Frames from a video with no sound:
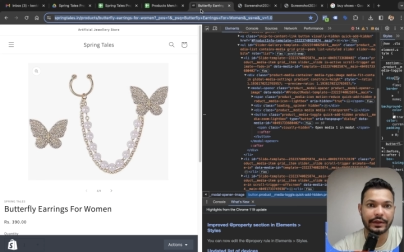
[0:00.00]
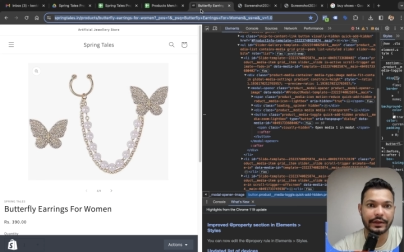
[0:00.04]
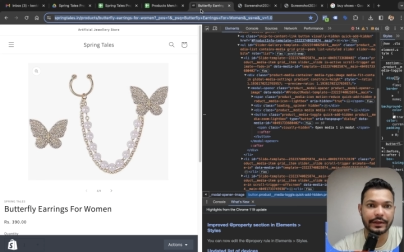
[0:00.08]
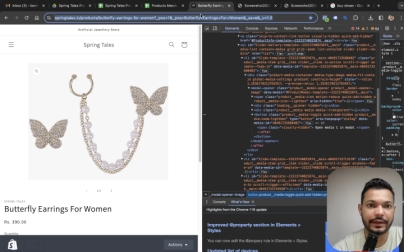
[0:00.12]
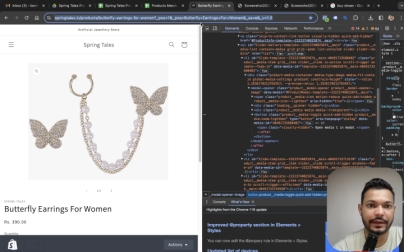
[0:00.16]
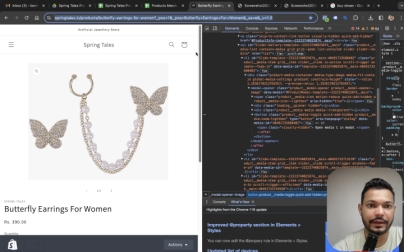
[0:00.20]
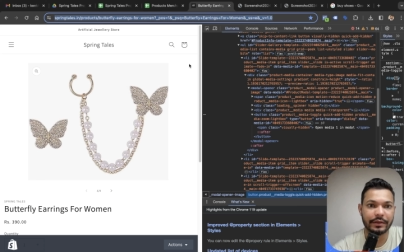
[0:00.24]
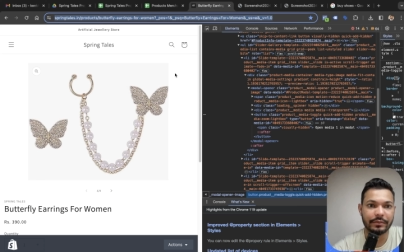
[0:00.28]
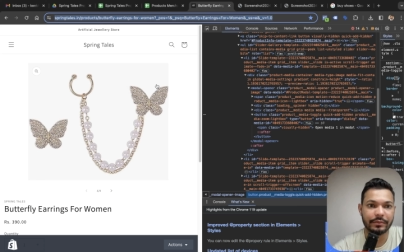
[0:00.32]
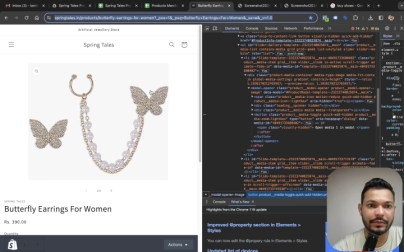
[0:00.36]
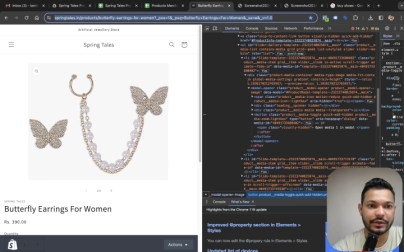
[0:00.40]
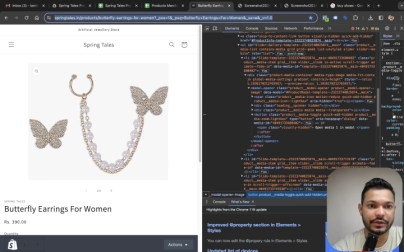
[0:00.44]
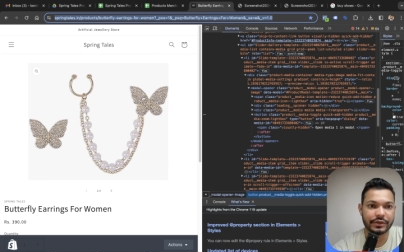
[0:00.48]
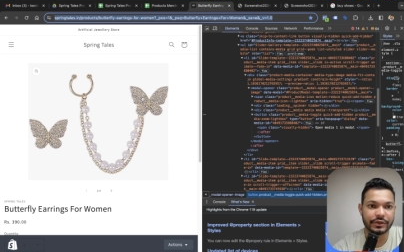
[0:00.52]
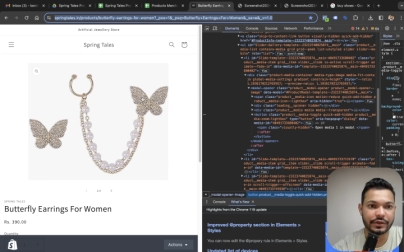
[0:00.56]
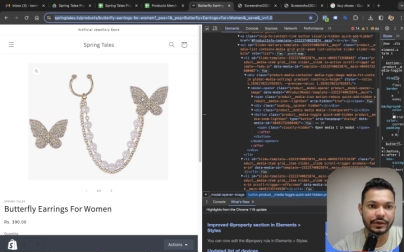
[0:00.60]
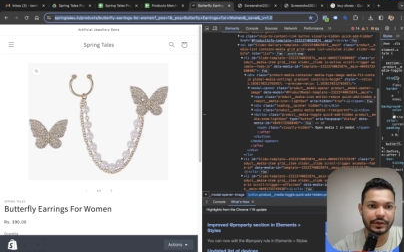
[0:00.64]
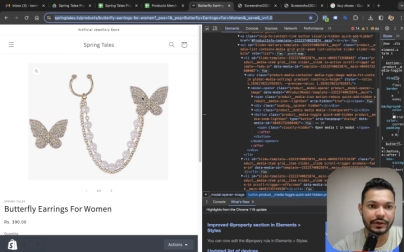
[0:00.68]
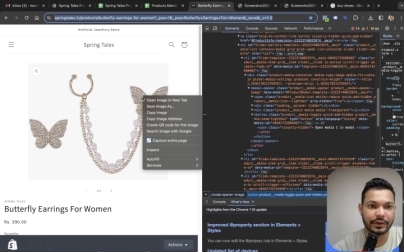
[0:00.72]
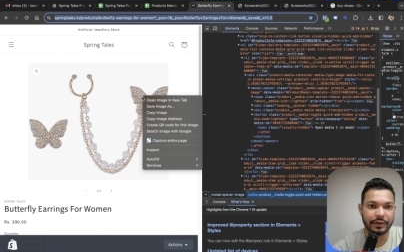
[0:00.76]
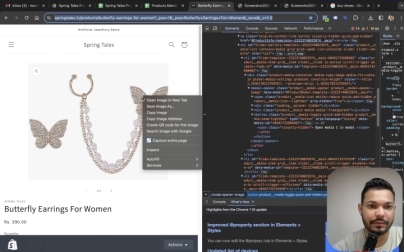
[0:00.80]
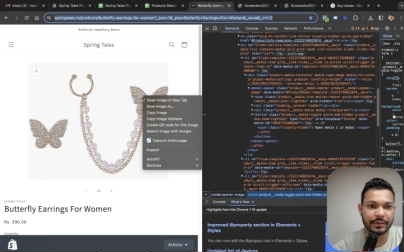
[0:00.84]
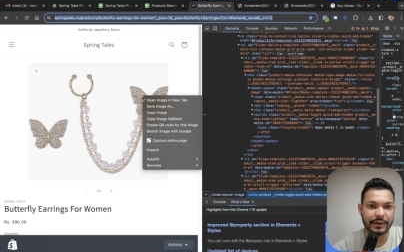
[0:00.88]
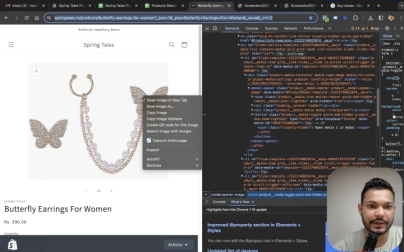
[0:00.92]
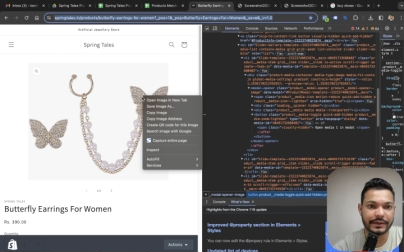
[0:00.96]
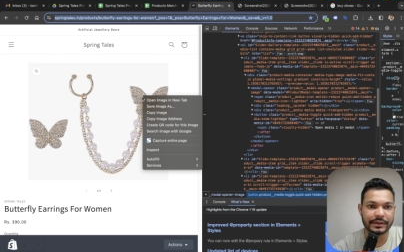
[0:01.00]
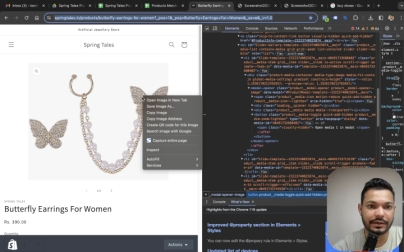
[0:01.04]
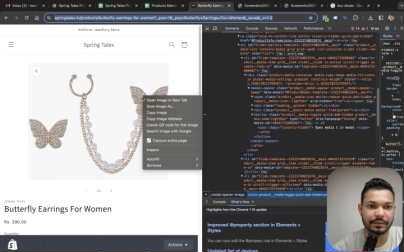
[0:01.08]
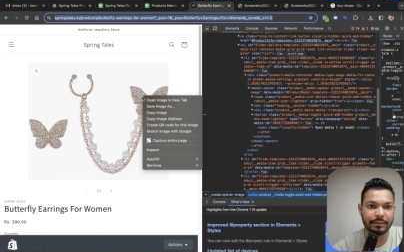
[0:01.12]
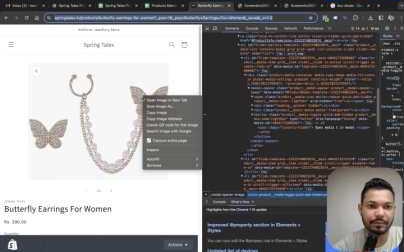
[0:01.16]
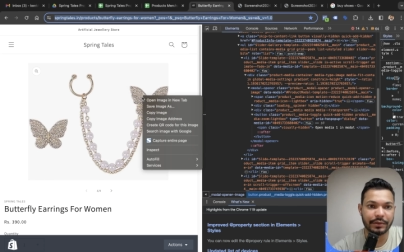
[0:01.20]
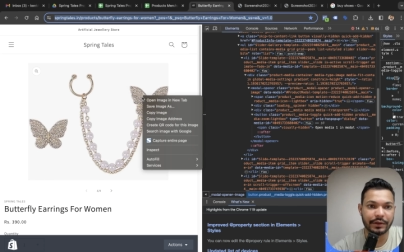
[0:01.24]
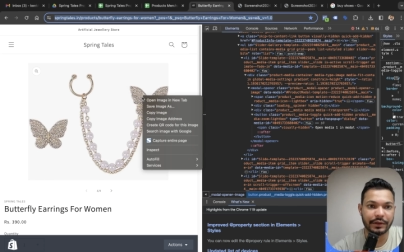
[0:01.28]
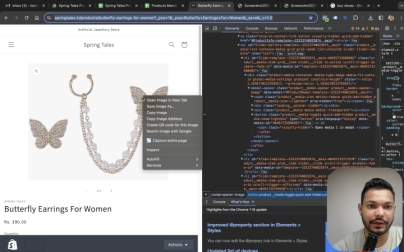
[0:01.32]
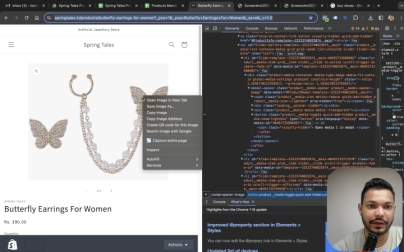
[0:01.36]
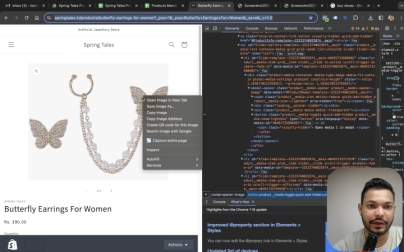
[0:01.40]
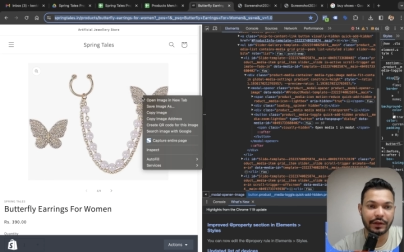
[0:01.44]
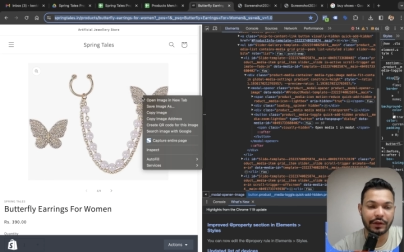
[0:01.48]
the image link by
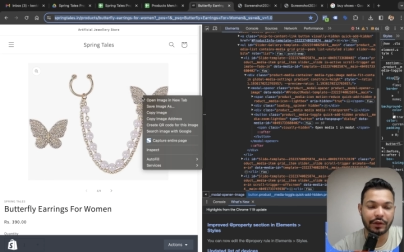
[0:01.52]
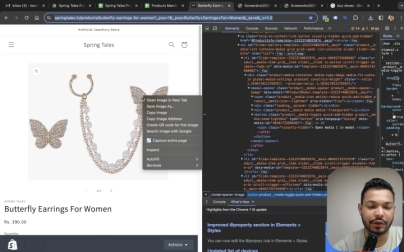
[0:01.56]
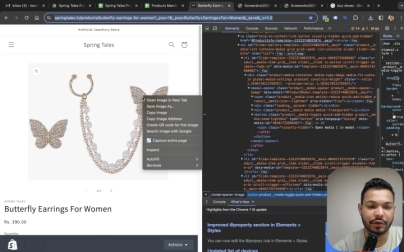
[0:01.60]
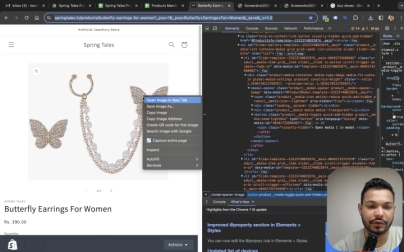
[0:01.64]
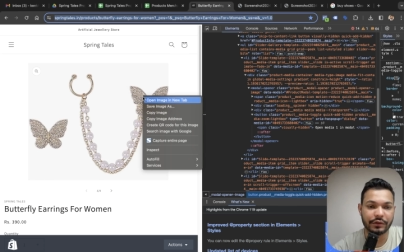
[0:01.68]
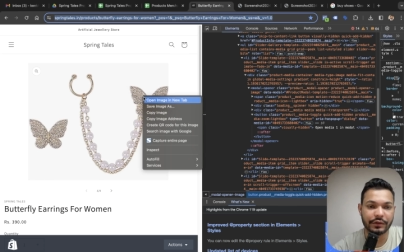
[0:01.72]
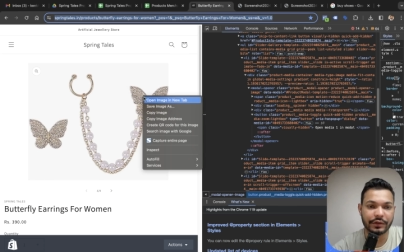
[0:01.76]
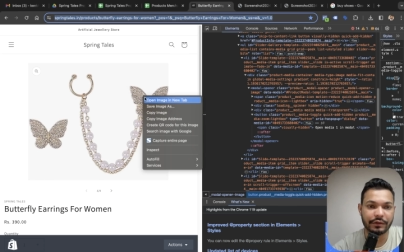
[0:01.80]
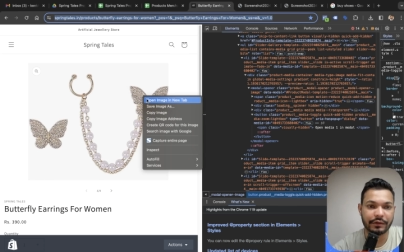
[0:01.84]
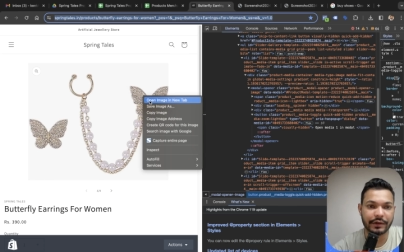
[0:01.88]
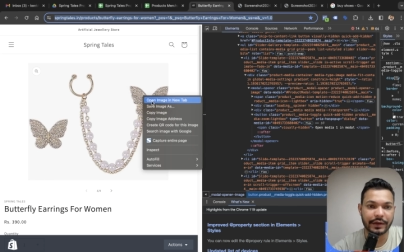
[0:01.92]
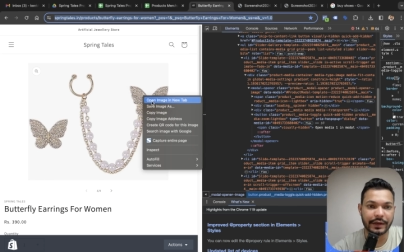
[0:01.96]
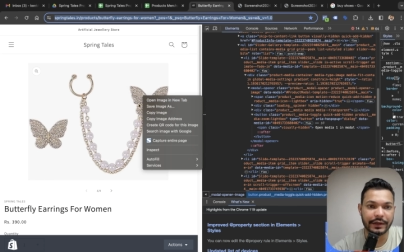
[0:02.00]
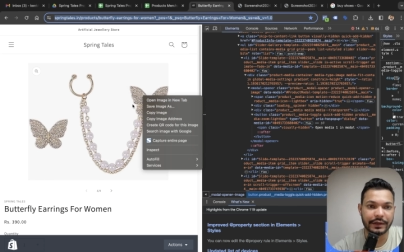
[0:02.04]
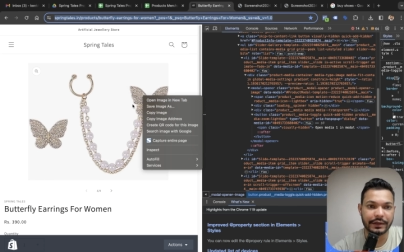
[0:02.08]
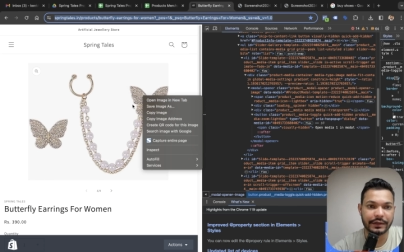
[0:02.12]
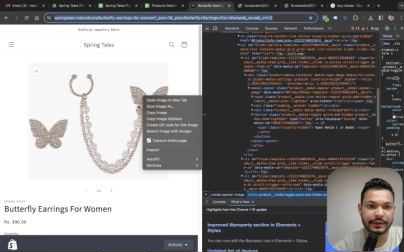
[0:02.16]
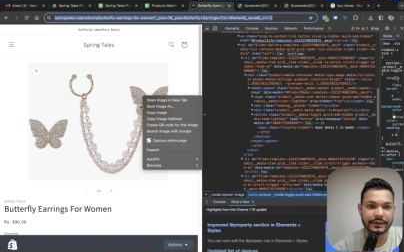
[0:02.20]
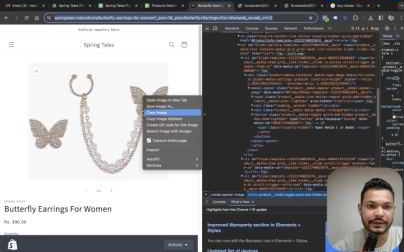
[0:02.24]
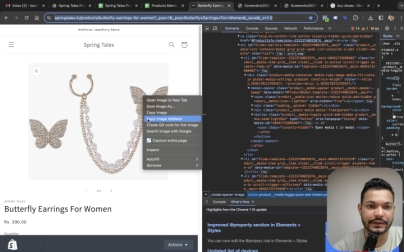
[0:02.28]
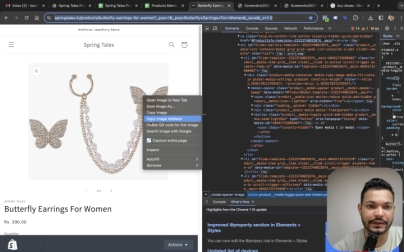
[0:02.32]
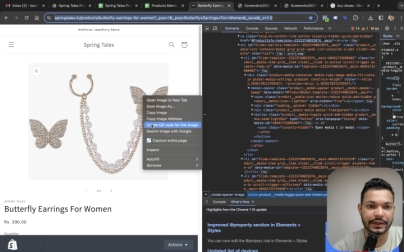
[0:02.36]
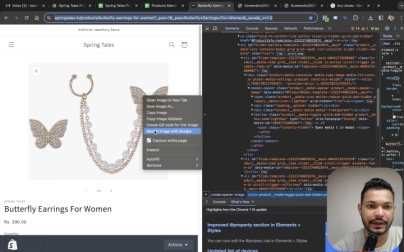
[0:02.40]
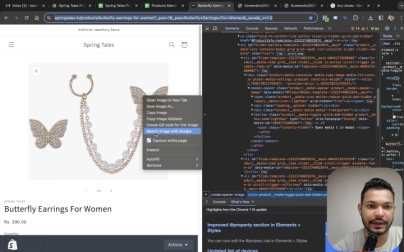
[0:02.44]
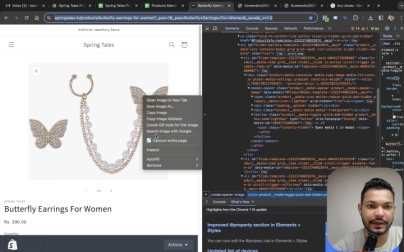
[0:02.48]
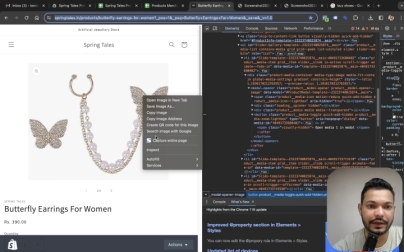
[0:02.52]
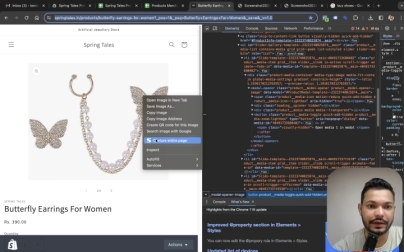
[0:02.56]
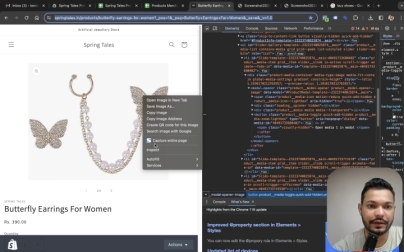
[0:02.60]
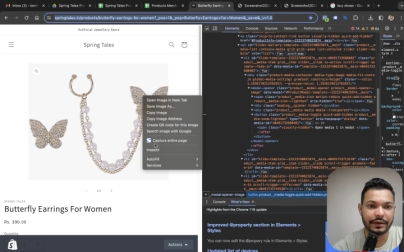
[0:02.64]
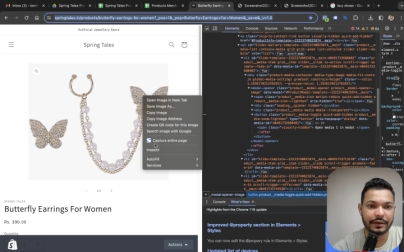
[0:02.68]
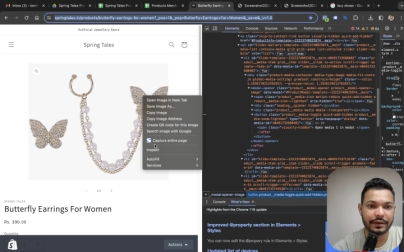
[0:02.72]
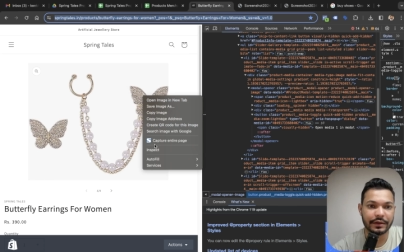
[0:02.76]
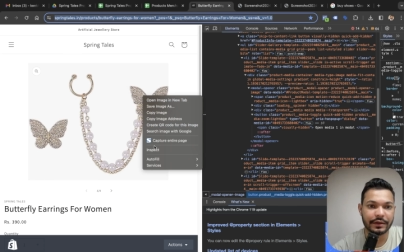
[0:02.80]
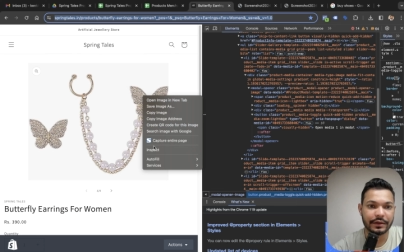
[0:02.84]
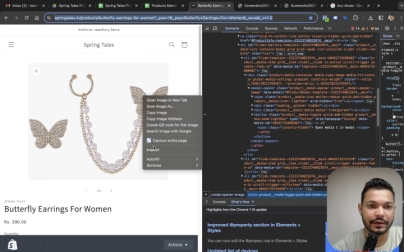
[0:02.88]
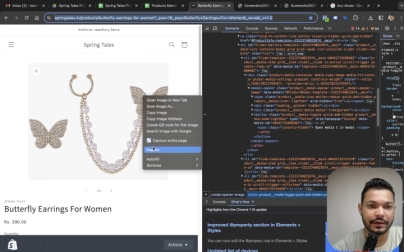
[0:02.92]
simply clicking on the right side